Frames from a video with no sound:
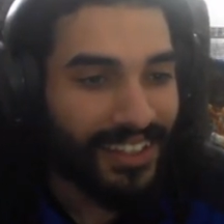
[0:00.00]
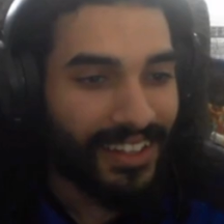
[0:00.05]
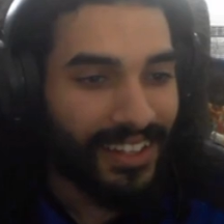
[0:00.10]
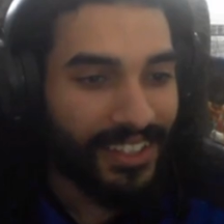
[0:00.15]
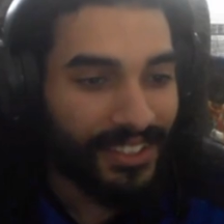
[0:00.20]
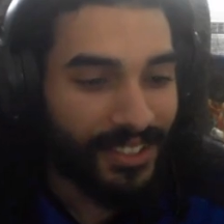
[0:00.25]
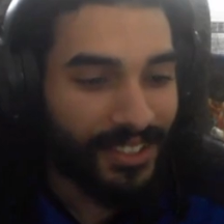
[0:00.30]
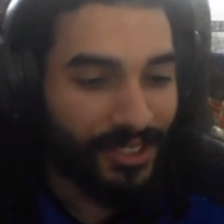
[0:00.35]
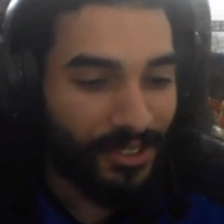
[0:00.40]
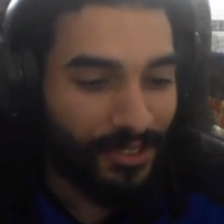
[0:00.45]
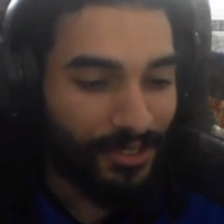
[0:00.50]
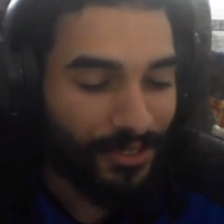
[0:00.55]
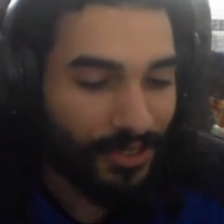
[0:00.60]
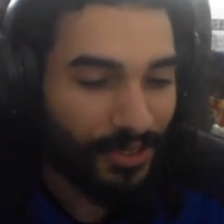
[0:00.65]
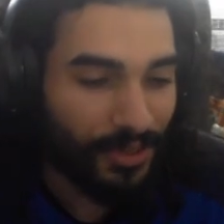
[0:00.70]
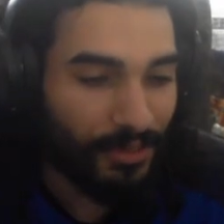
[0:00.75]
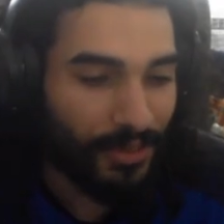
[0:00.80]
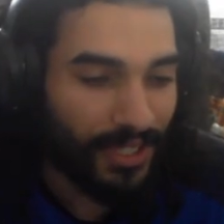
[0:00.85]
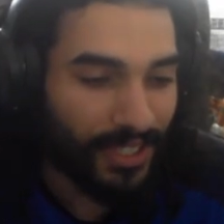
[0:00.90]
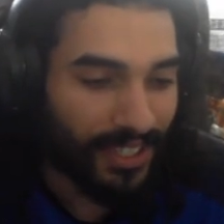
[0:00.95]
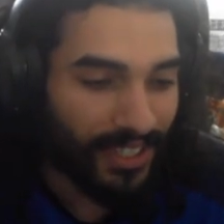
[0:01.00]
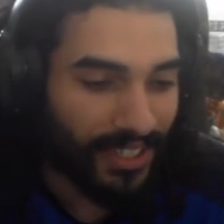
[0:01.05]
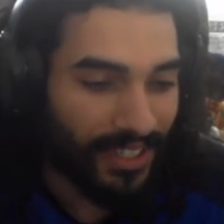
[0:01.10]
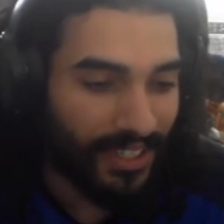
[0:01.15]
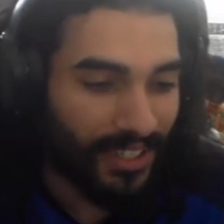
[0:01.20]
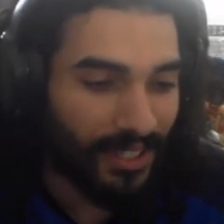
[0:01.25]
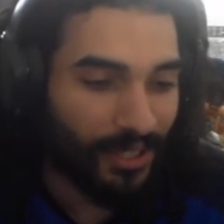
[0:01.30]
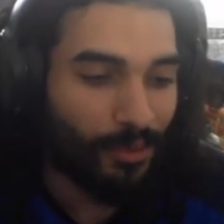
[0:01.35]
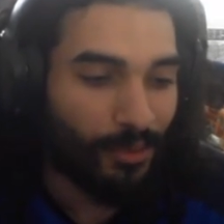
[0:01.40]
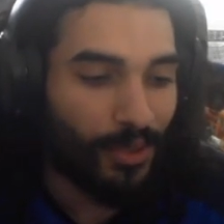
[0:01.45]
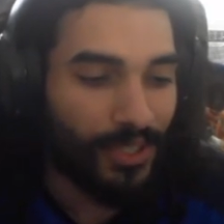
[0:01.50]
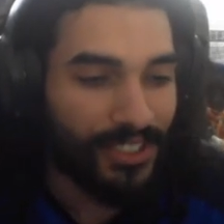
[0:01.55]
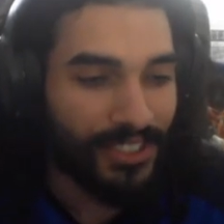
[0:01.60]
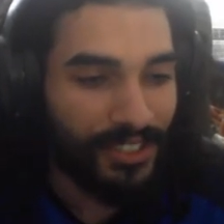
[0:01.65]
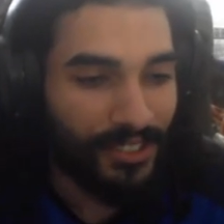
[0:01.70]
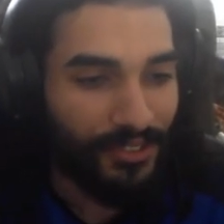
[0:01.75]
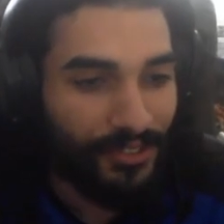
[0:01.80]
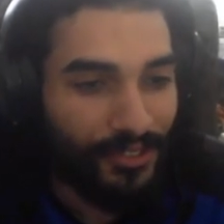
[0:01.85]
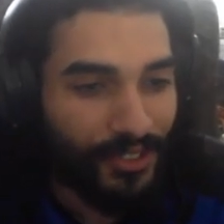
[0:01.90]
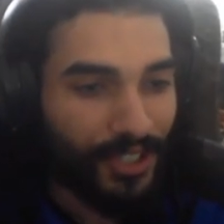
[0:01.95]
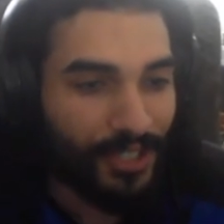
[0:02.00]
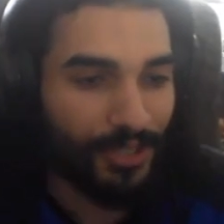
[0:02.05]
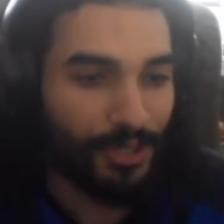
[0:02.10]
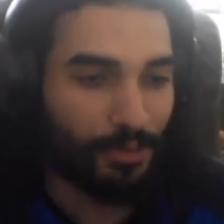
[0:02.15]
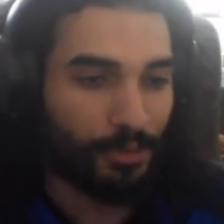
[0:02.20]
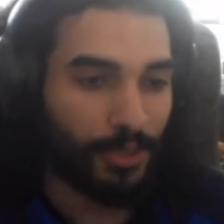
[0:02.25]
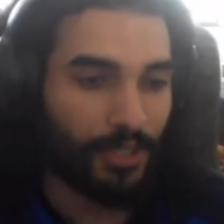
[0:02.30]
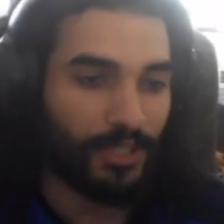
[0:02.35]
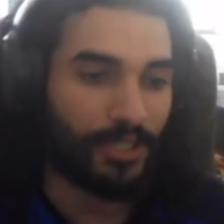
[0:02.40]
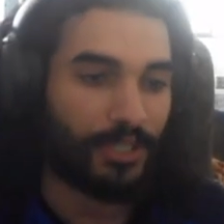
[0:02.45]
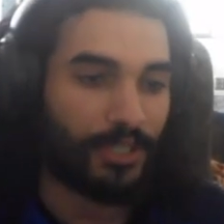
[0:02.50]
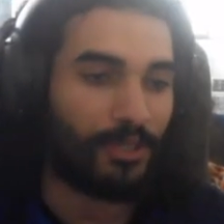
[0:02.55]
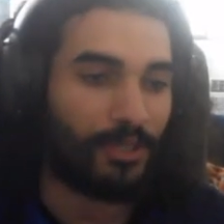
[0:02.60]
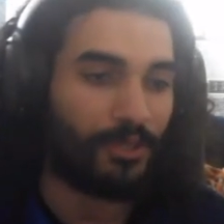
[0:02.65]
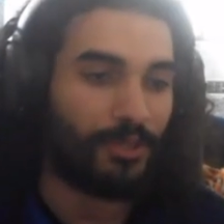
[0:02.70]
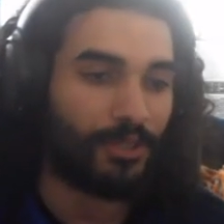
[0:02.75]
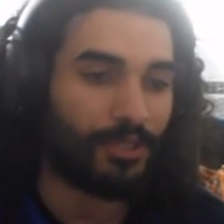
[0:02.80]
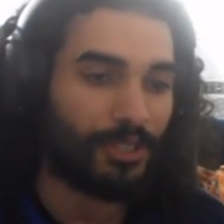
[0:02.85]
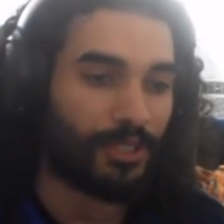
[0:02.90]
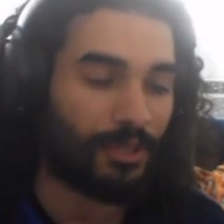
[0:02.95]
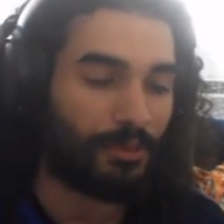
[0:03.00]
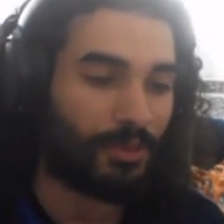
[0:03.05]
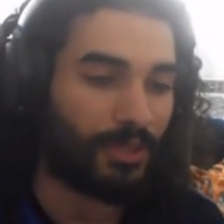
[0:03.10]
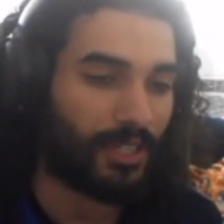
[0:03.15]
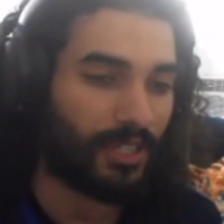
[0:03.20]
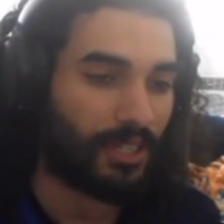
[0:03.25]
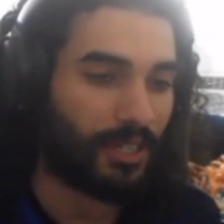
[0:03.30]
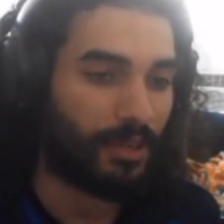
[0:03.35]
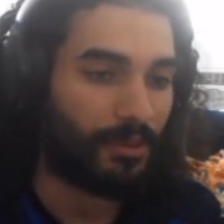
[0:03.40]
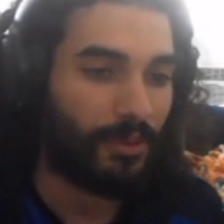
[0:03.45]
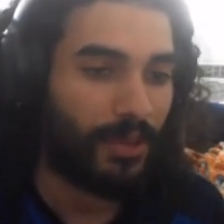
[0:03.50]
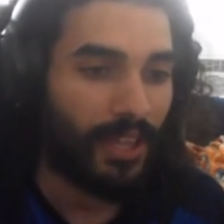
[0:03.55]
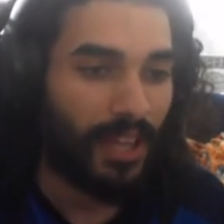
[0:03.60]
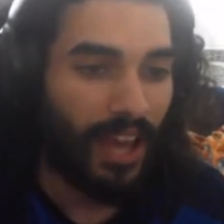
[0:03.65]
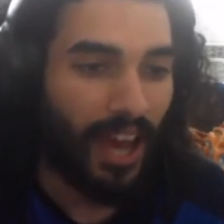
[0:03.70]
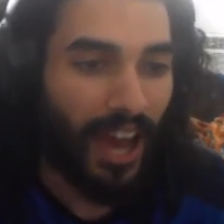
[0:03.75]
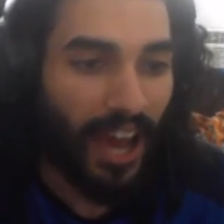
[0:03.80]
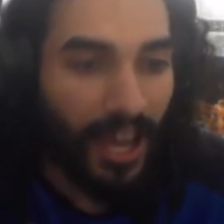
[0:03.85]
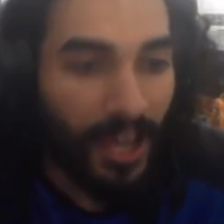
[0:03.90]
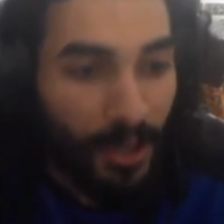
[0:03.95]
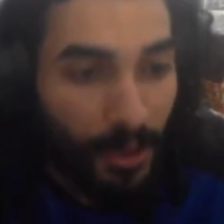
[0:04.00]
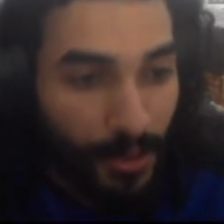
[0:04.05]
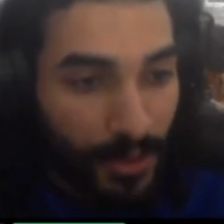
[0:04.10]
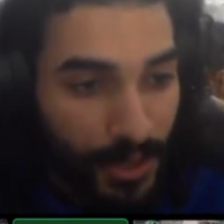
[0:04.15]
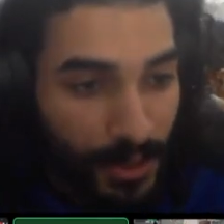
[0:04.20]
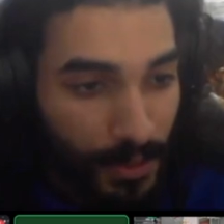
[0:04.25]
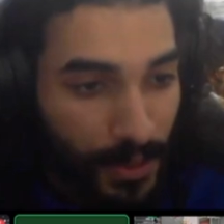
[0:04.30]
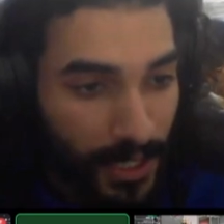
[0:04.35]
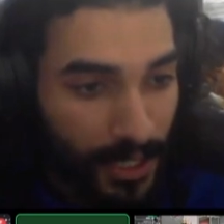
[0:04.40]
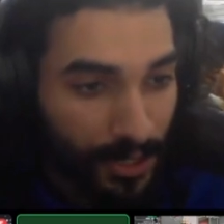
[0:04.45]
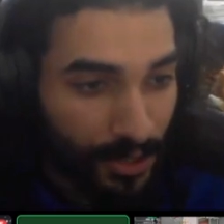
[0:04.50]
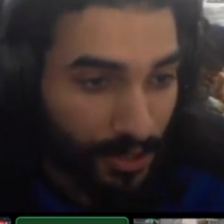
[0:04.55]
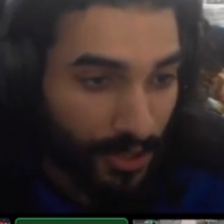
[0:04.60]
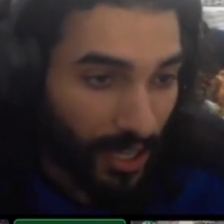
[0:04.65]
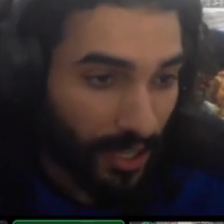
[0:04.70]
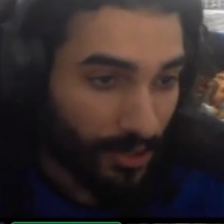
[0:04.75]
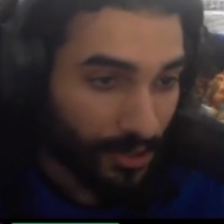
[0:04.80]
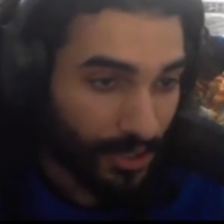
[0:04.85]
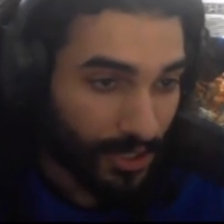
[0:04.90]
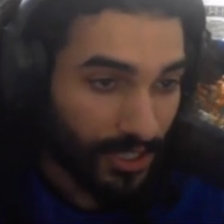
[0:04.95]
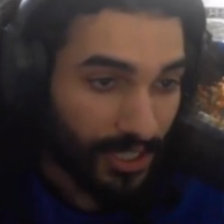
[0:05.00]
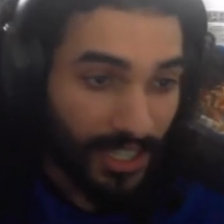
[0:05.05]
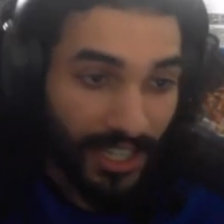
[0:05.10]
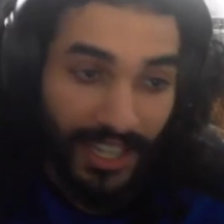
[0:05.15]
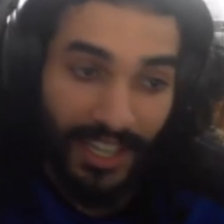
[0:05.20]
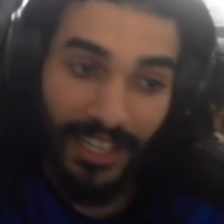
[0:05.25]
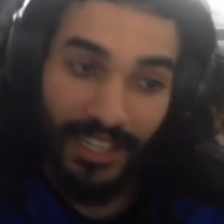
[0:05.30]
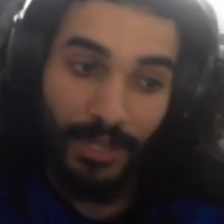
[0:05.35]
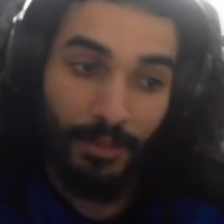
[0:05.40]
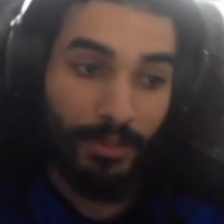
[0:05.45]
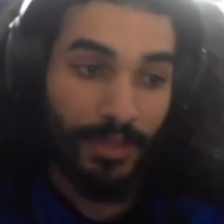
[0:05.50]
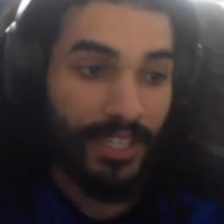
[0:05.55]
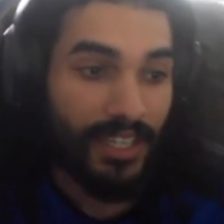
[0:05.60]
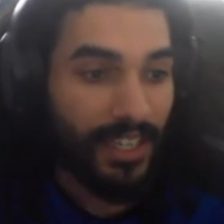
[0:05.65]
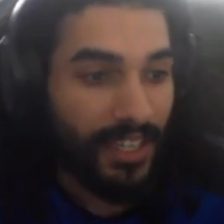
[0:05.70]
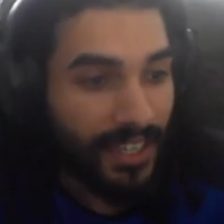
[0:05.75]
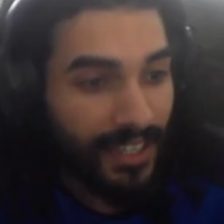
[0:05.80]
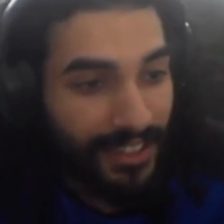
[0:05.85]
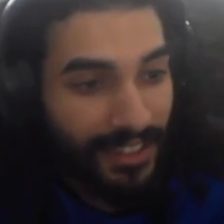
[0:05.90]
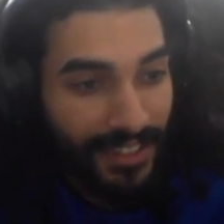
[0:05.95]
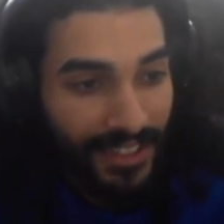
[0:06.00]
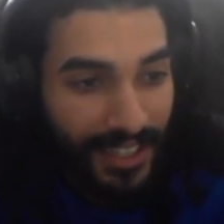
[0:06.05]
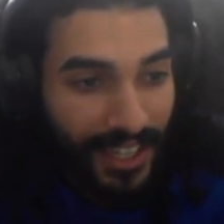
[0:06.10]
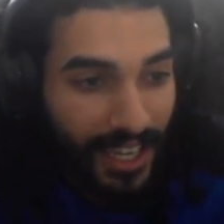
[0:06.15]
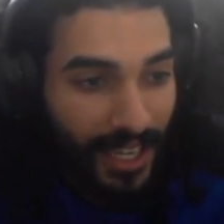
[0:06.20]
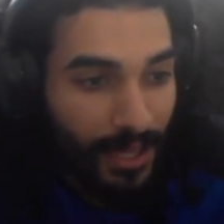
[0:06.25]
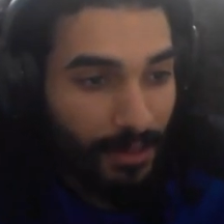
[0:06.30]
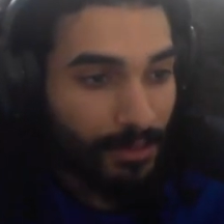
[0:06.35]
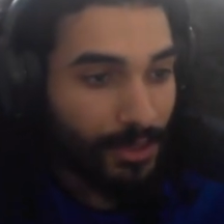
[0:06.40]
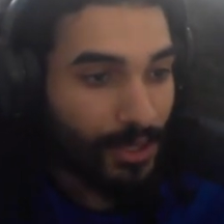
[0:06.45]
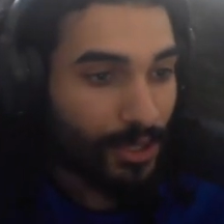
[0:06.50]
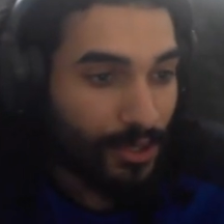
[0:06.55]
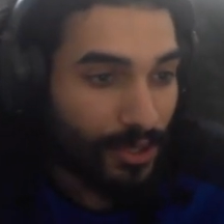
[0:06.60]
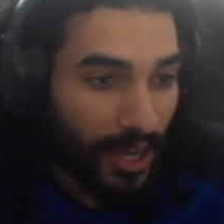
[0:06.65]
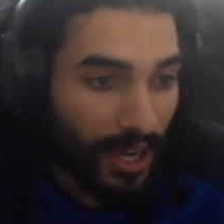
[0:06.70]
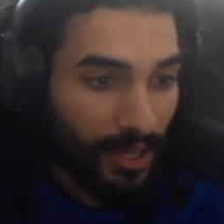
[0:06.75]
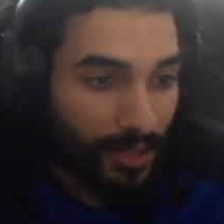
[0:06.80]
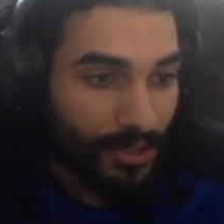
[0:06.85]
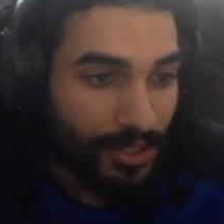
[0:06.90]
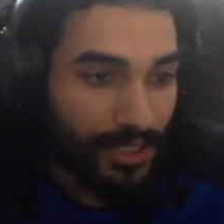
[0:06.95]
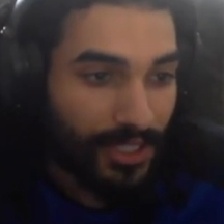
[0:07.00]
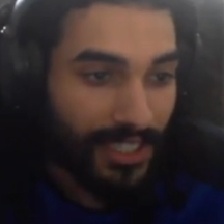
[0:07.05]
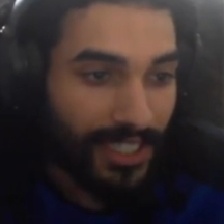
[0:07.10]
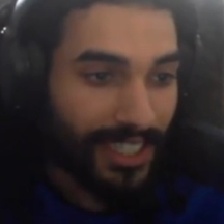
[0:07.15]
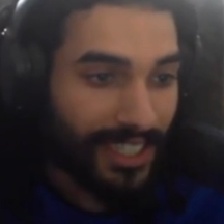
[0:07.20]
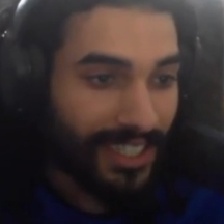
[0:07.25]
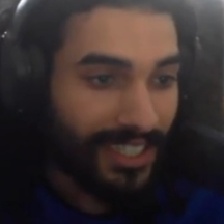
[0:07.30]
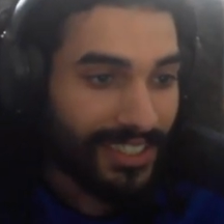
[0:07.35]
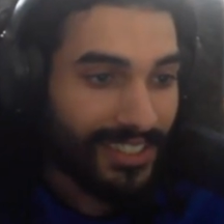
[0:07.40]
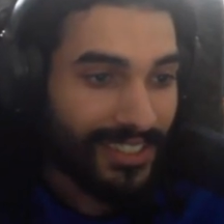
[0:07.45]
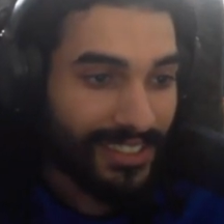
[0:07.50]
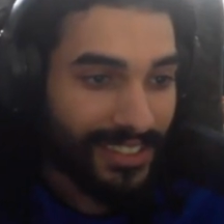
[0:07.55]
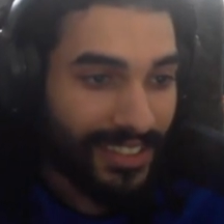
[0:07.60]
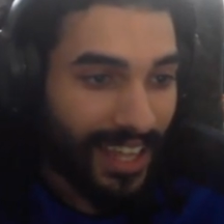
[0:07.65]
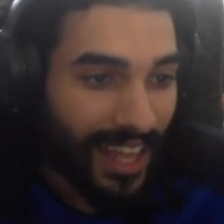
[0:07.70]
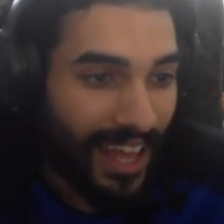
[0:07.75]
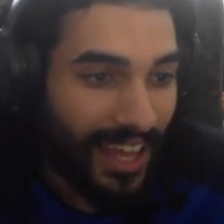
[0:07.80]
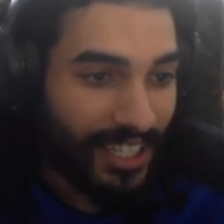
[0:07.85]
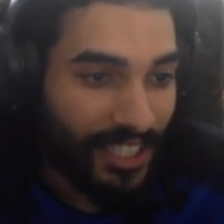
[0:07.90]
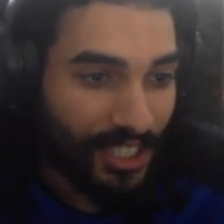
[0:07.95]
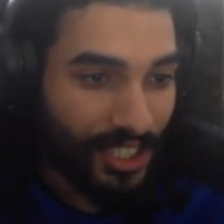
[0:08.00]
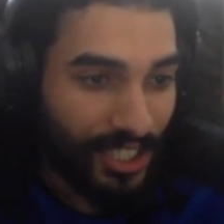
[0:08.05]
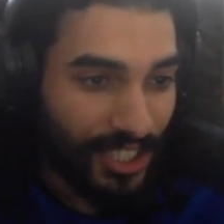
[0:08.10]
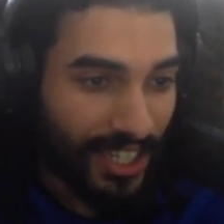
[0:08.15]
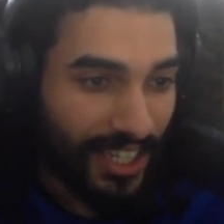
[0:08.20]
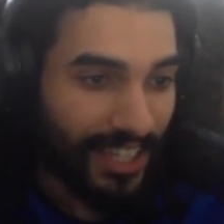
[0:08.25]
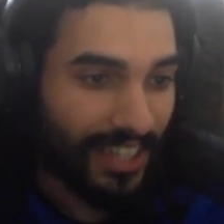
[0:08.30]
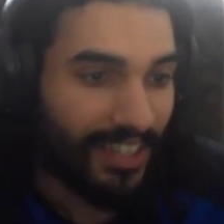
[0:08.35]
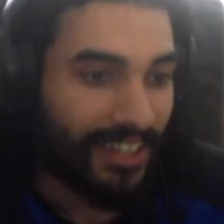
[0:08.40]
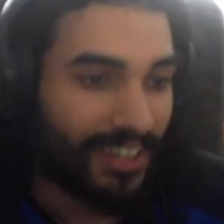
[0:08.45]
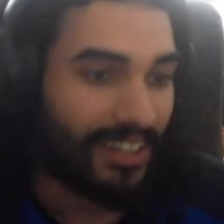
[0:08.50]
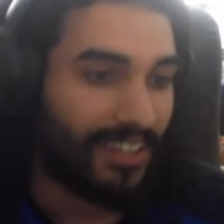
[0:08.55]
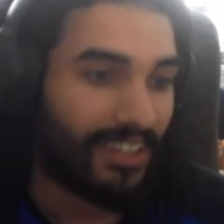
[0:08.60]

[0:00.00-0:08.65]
Let's go from the beginning here. What's the first perk you usually pick up? I always pick Scrounger. In the beginning of the game, Scrounger is that shit.